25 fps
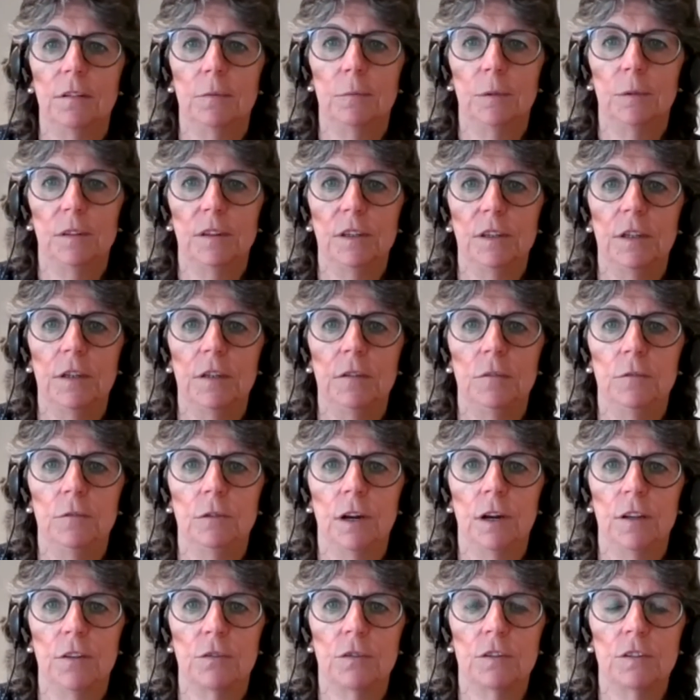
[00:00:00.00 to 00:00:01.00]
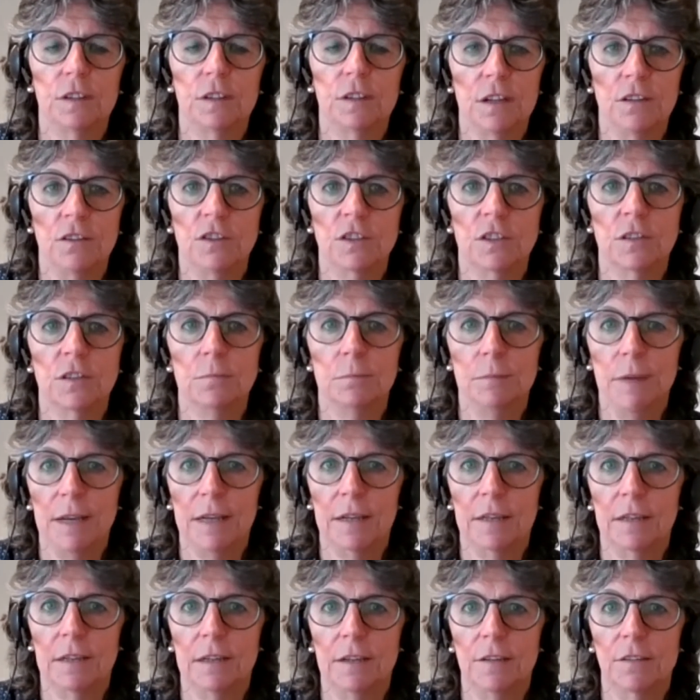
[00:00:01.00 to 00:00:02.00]
with the rights retention
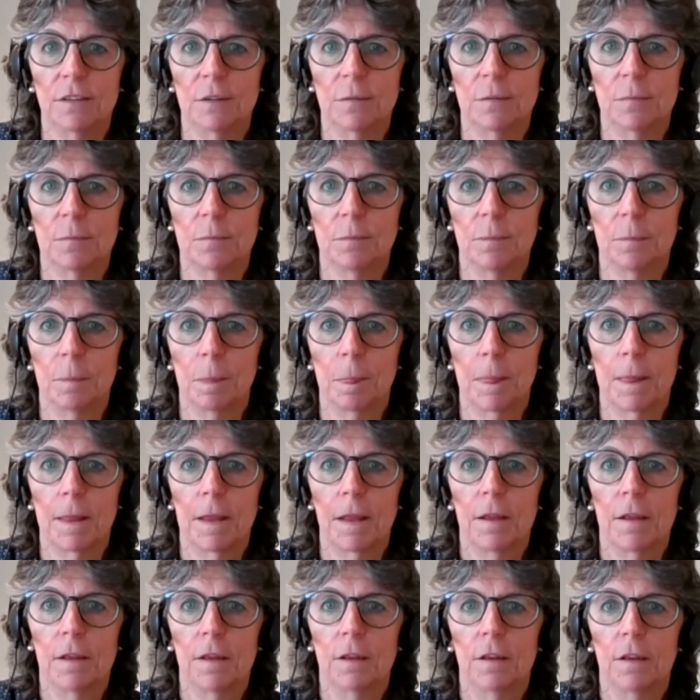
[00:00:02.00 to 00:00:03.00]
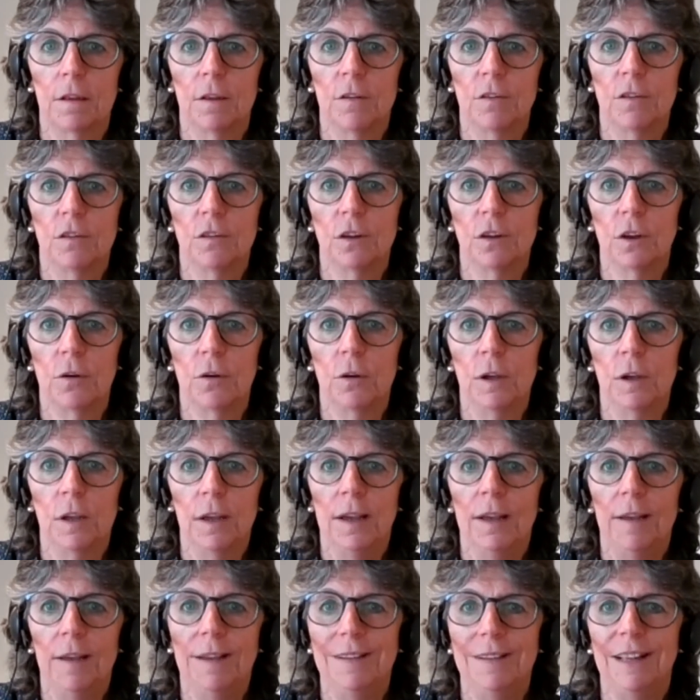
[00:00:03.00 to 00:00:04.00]
mechanism. So
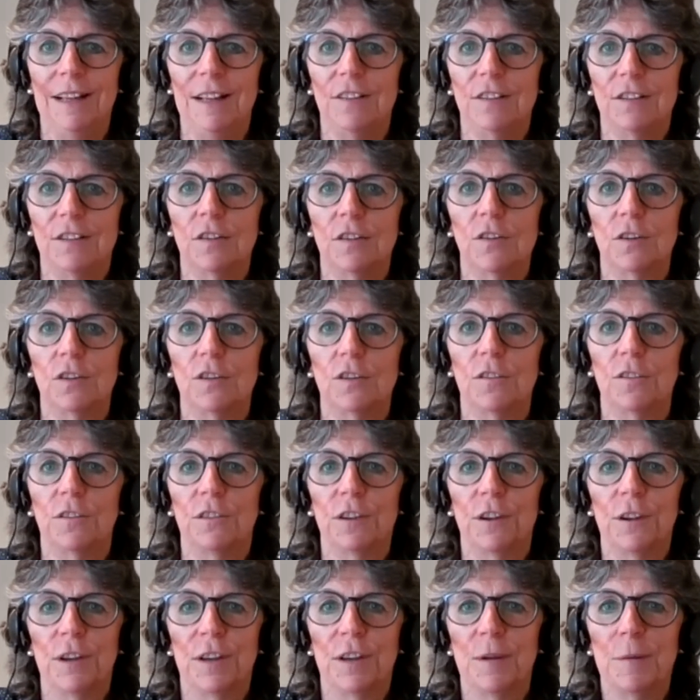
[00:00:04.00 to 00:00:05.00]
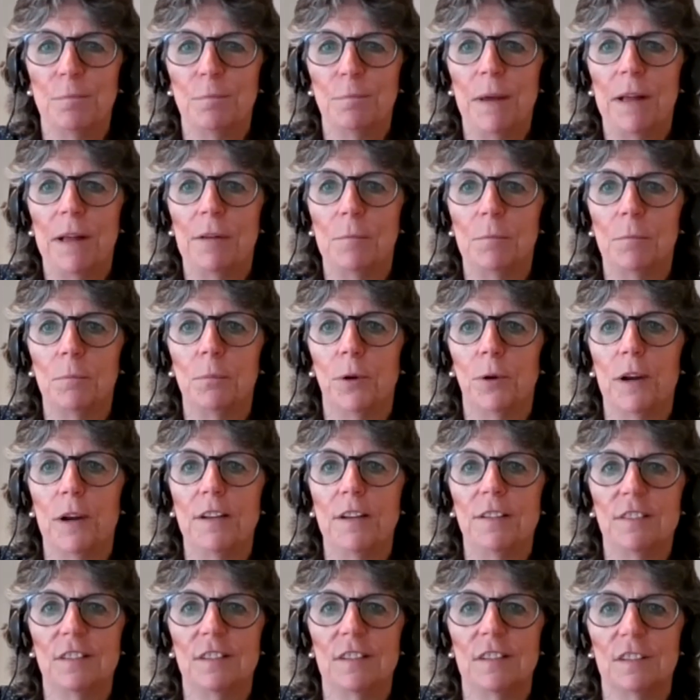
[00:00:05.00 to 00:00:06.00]
it's the sort of belt and
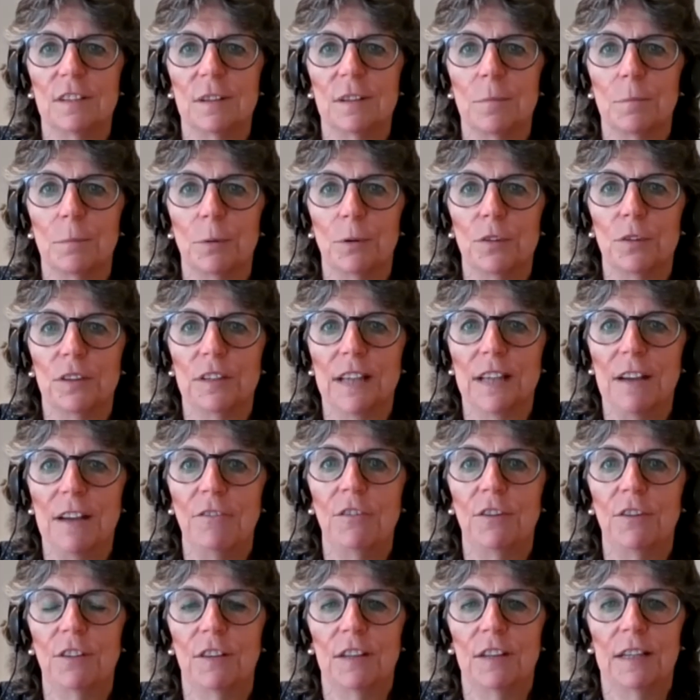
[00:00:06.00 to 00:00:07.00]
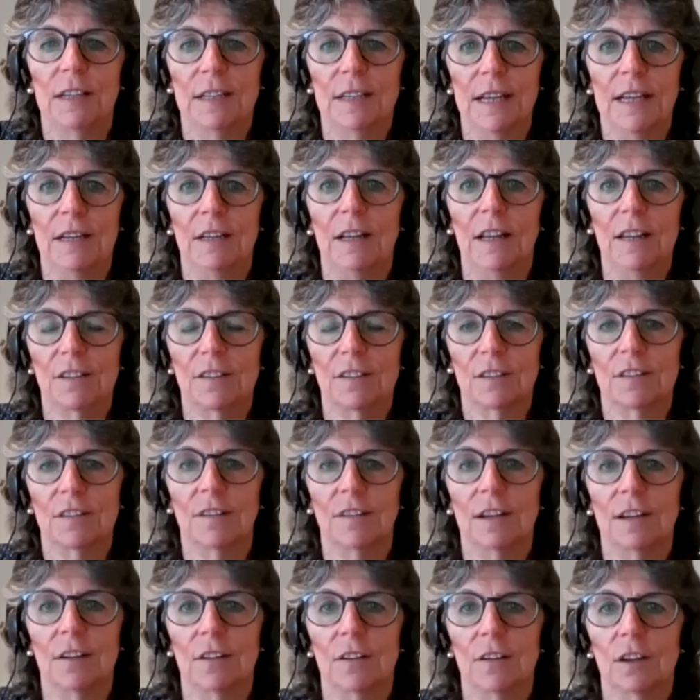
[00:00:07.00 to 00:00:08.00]
braces, them putting everything in,
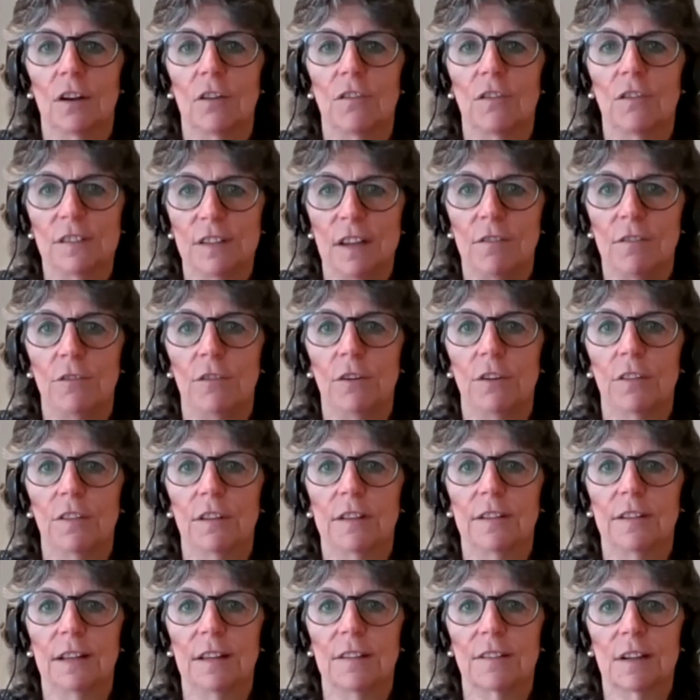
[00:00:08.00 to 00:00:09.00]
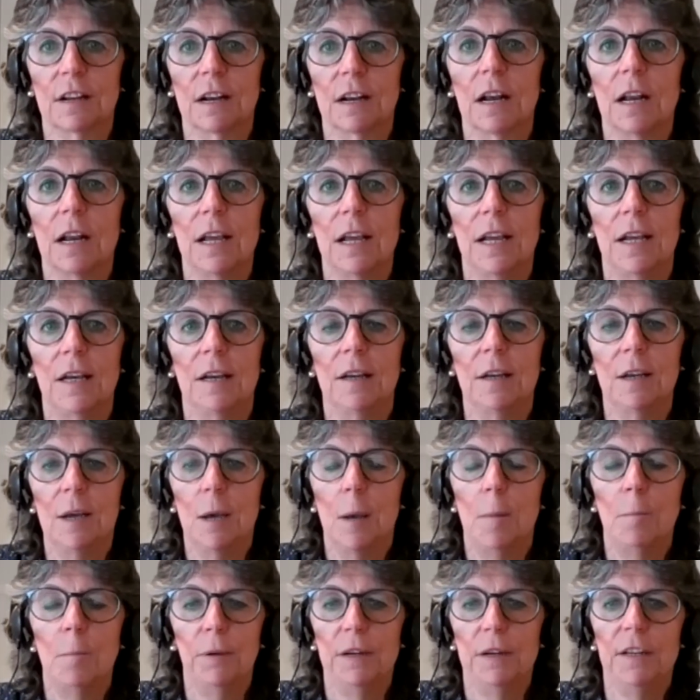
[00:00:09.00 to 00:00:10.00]
that covers everything, that's clear.
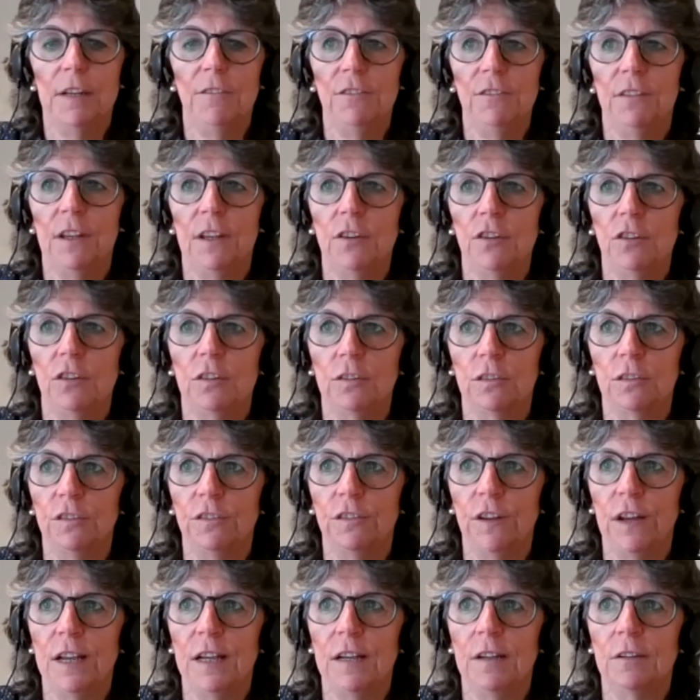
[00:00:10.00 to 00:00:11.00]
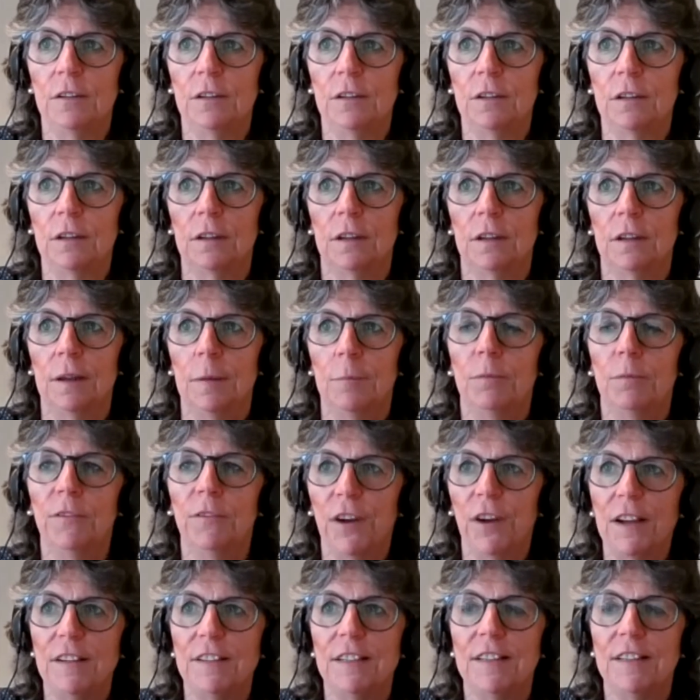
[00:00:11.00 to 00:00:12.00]
But if they should fail,
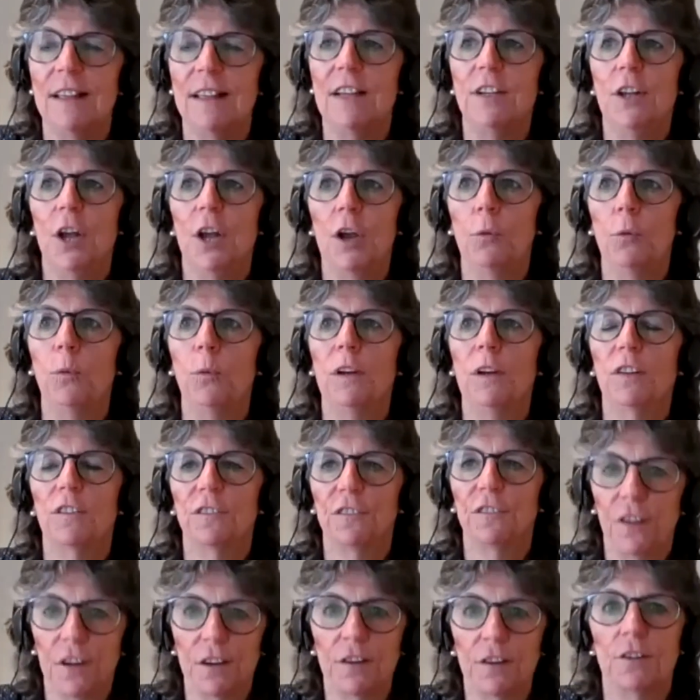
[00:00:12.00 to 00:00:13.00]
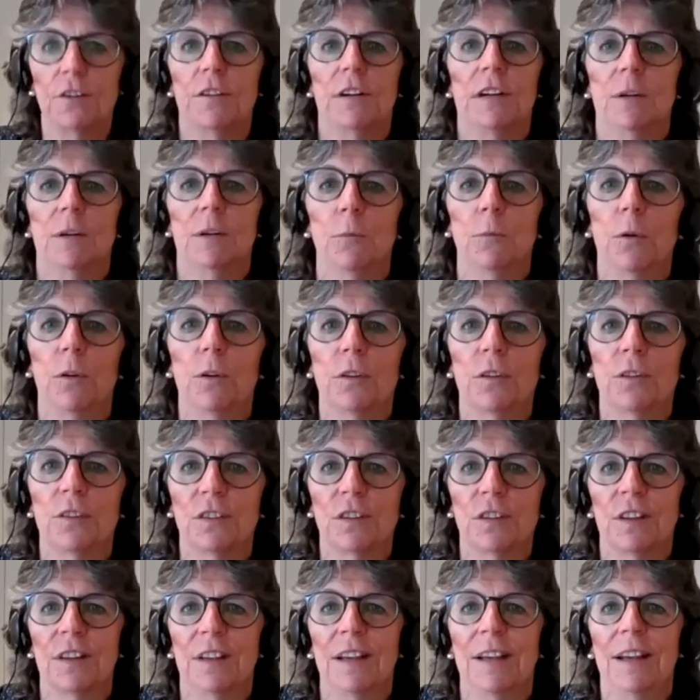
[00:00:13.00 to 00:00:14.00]
providing they know which funder it
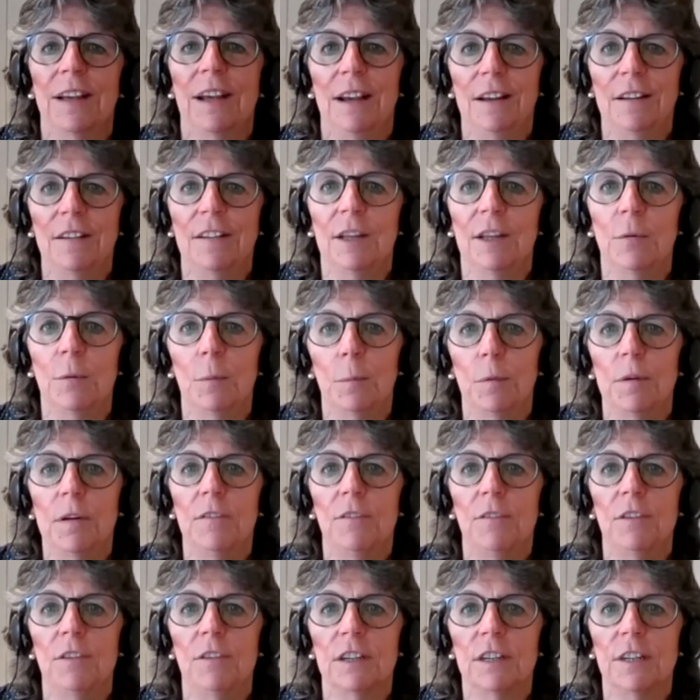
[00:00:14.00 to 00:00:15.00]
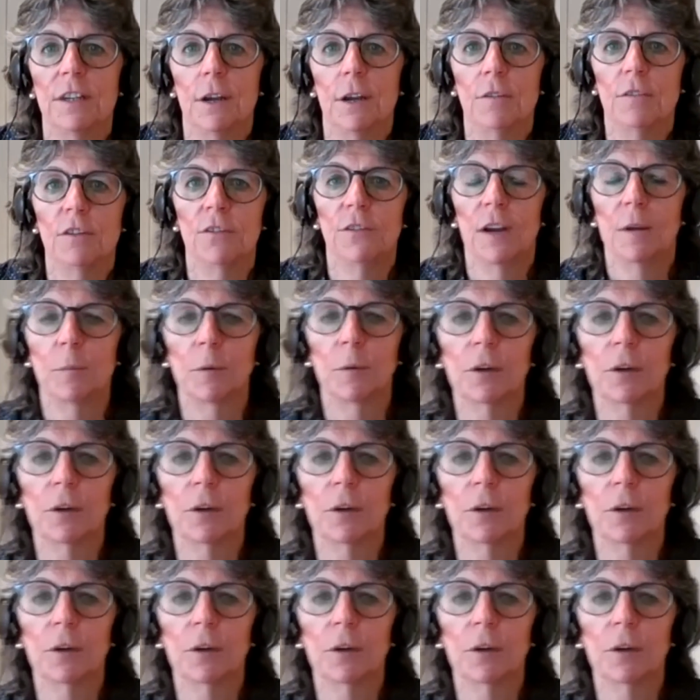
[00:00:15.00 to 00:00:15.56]
was and they were previously notified.